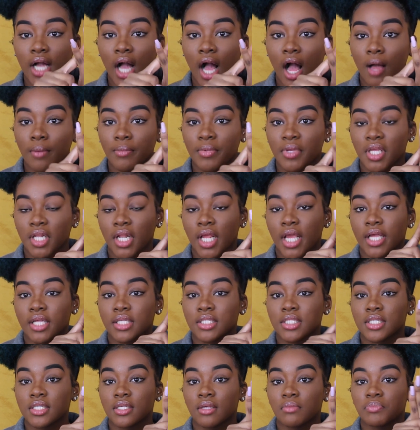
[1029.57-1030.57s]
comment,
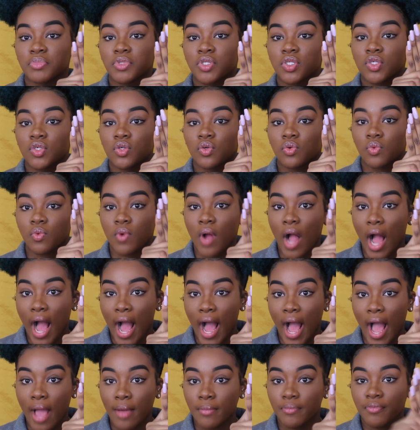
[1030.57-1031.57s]
and
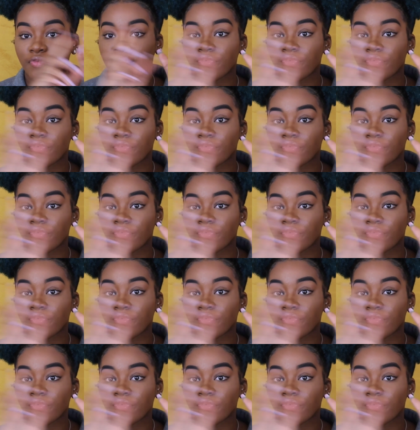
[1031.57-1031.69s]
subscribe.